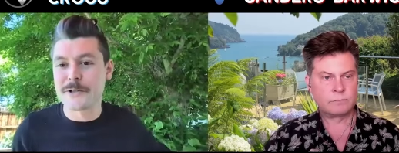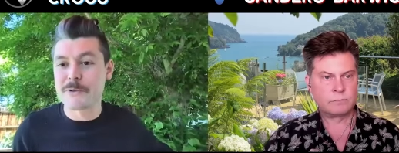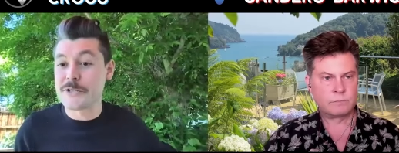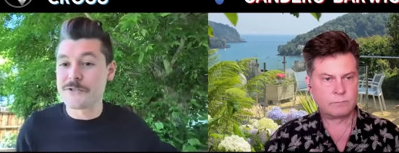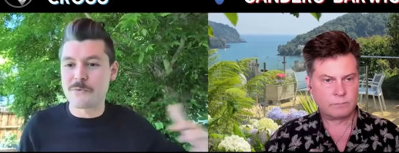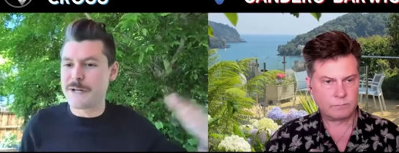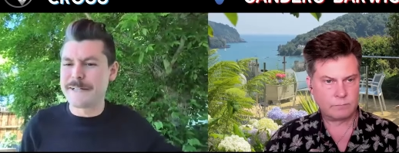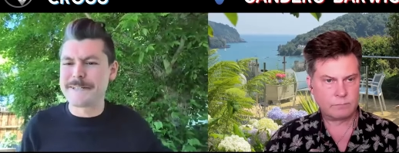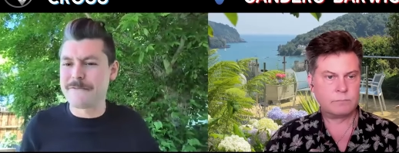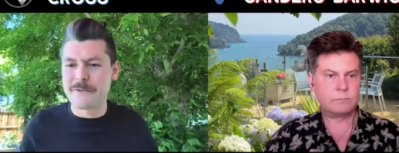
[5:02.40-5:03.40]
Speaker 1: which is a
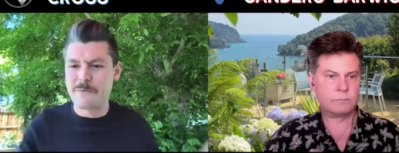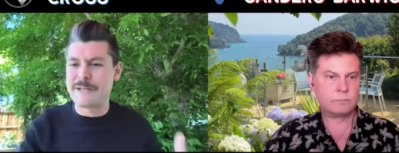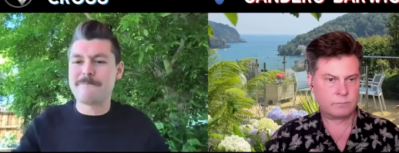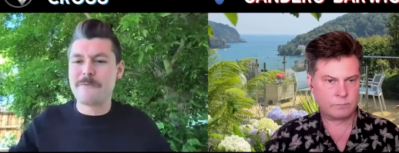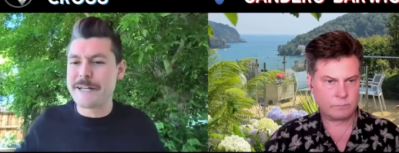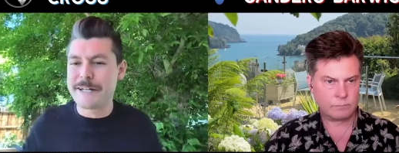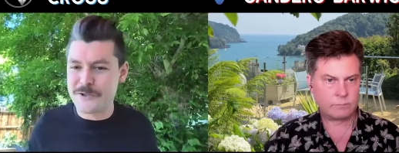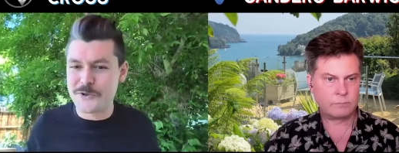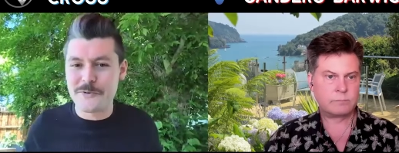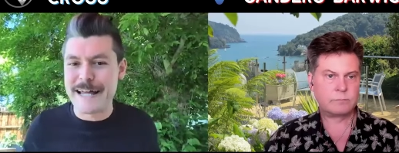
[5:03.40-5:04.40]
relatively mm-hmm.
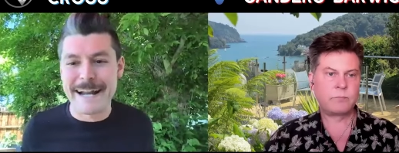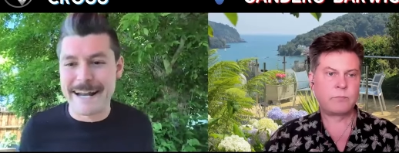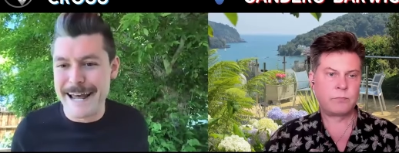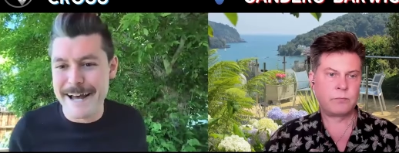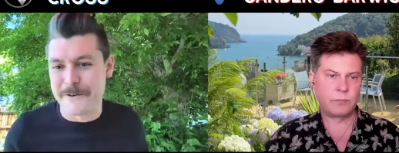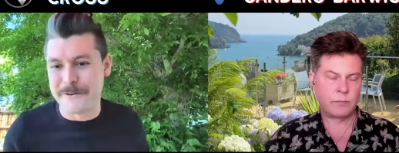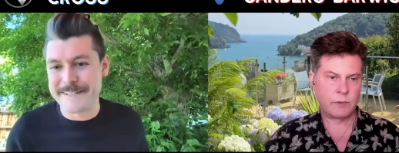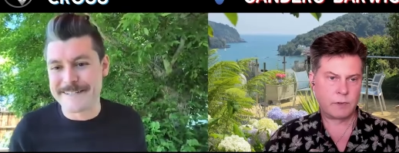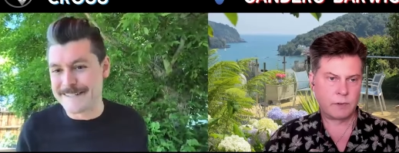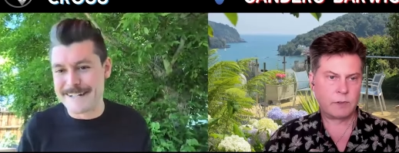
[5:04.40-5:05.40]
that now. This is
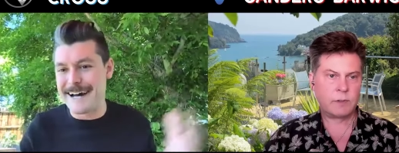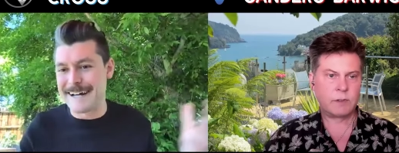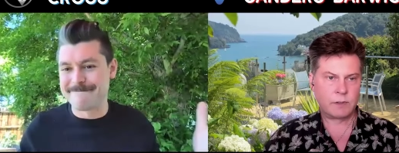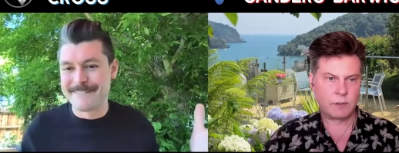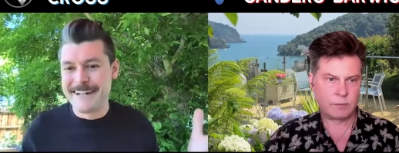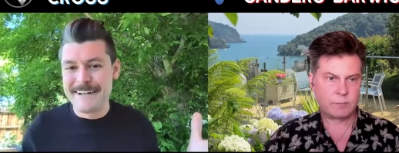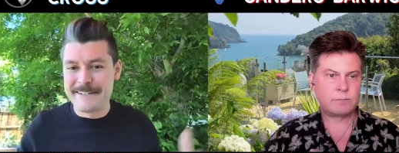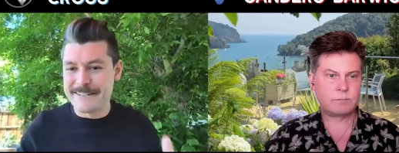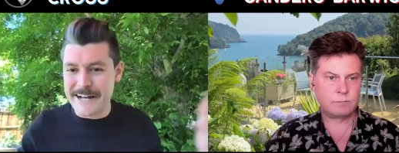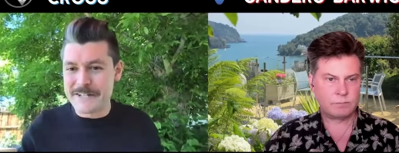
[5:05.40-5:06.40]
not
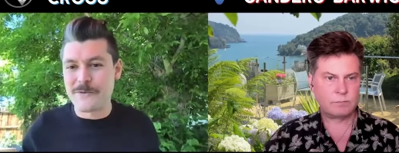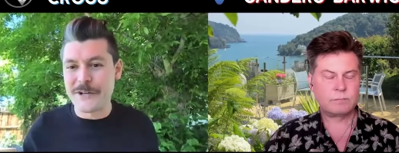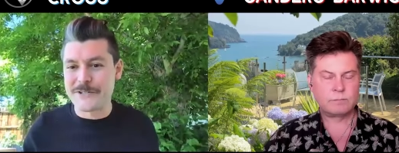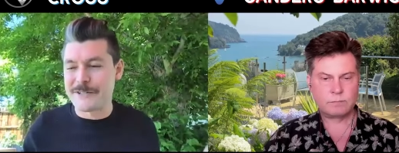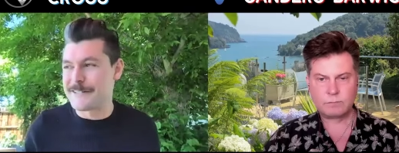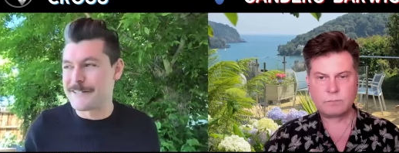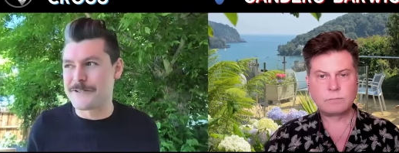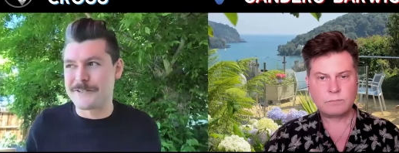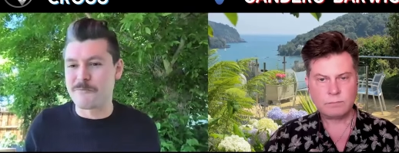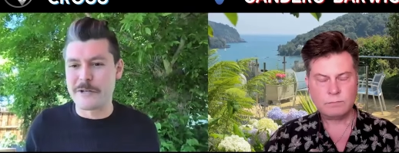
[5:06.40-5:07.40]
science fiction. This is just
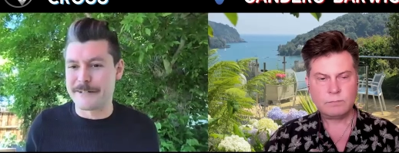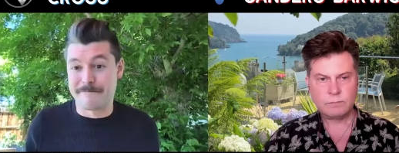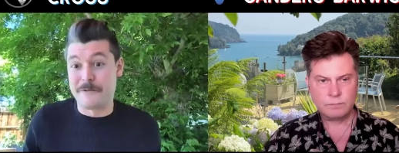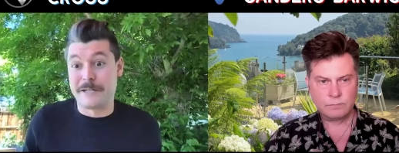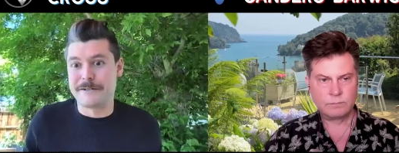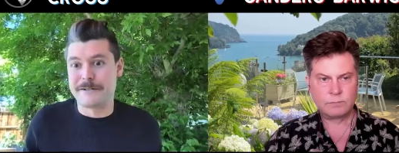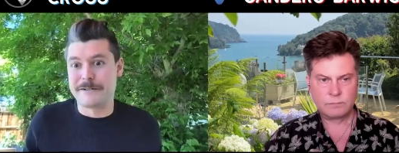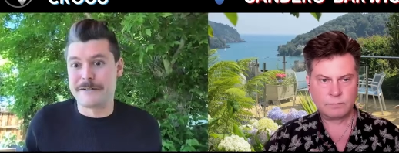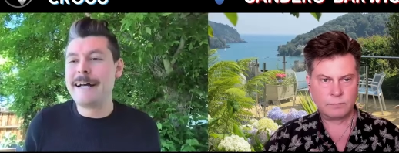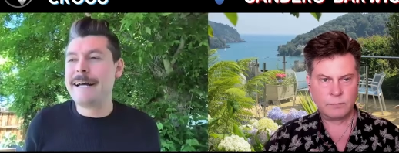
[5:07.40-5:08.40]
we we can do it.
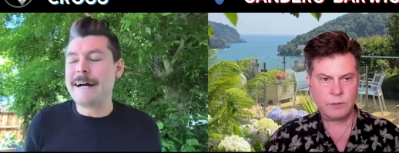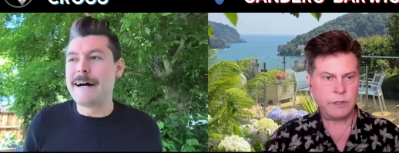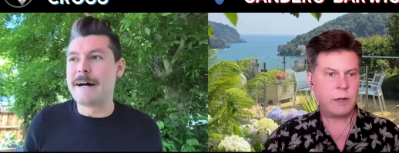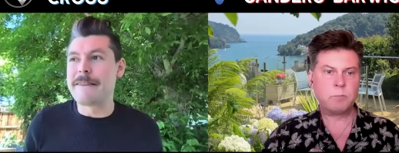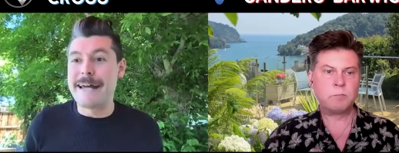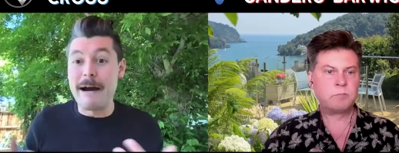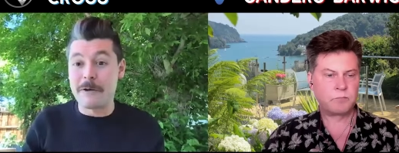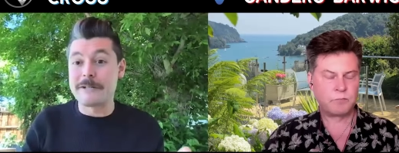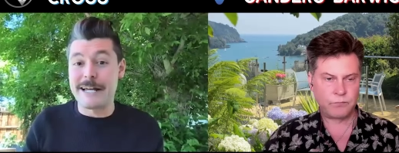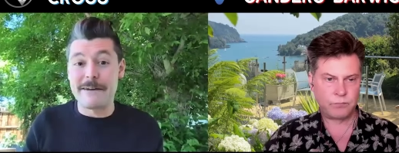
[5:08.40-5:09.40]
Uh, yeah. That would have
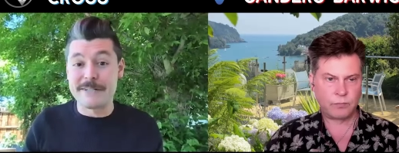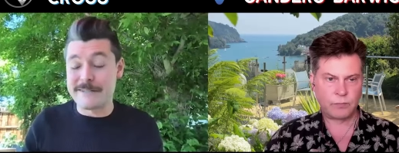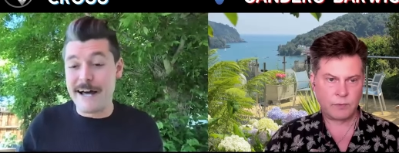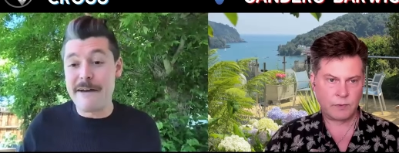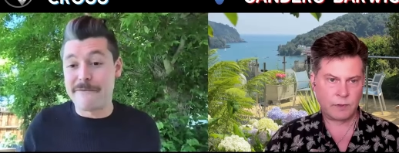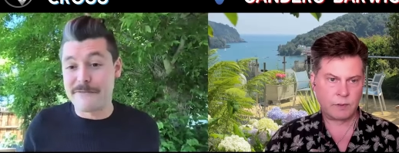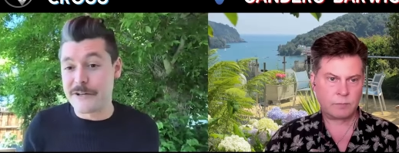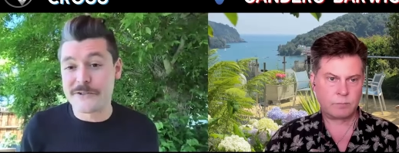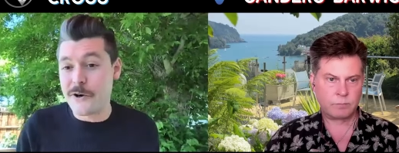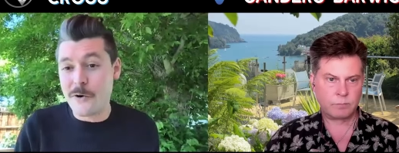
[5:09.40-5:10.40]
saved his life. There's no
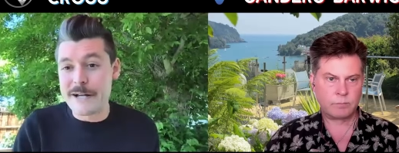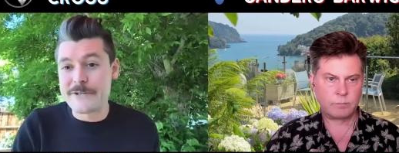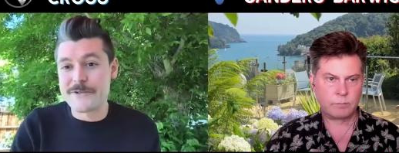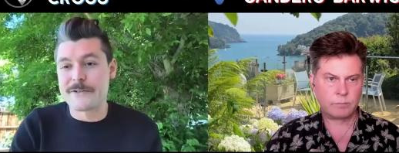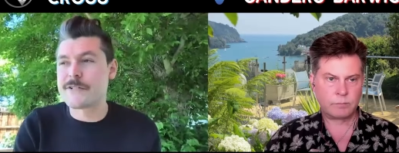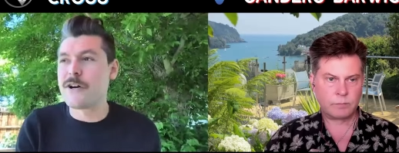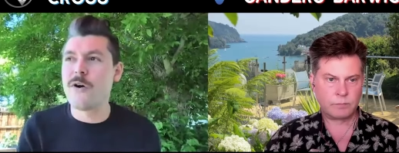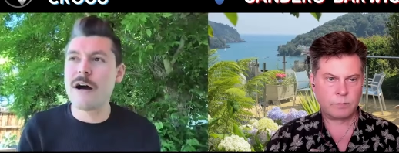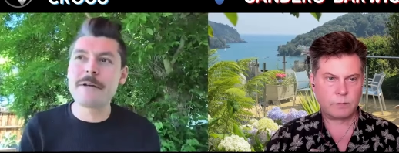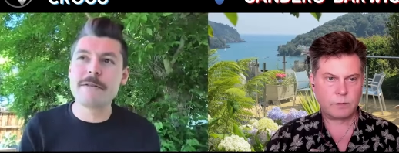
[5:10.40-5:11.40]
question. So I
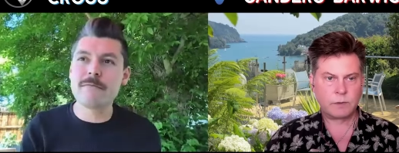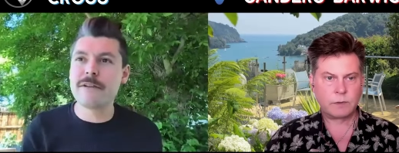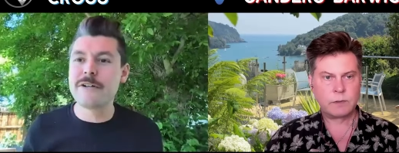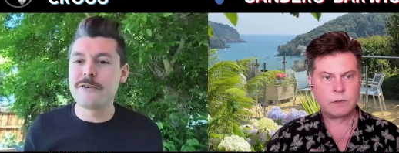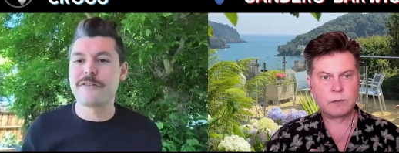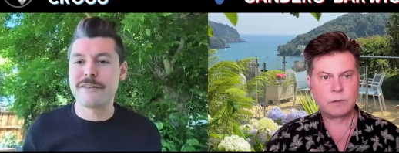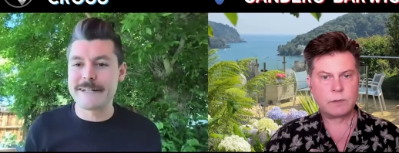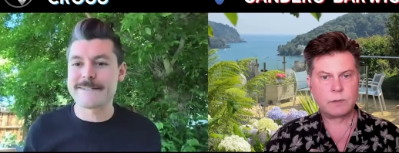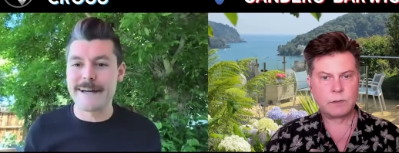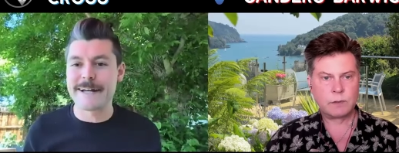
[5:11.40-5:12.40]
mean, little things
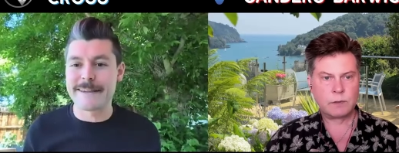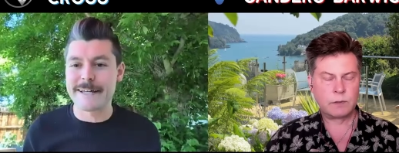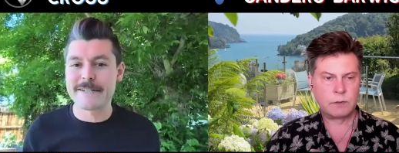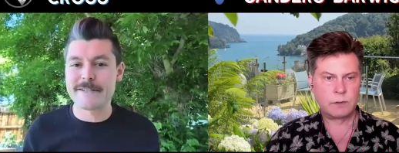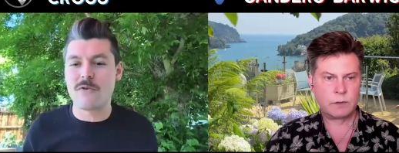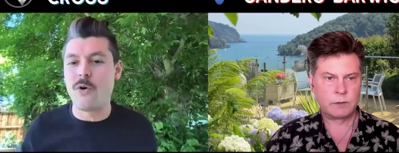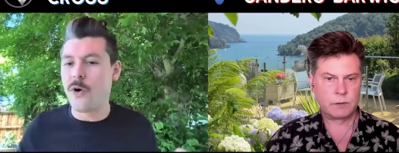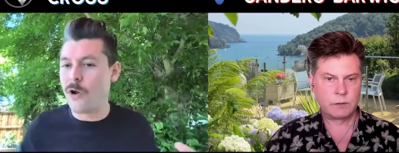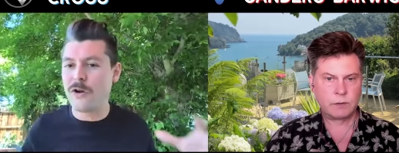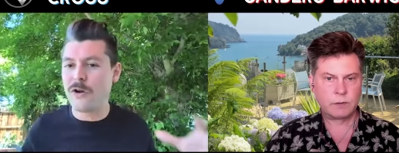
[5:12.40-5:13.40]
like this,
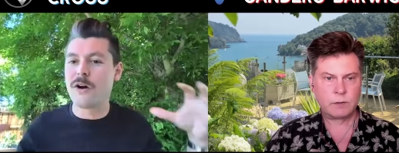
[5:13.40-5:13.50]
all on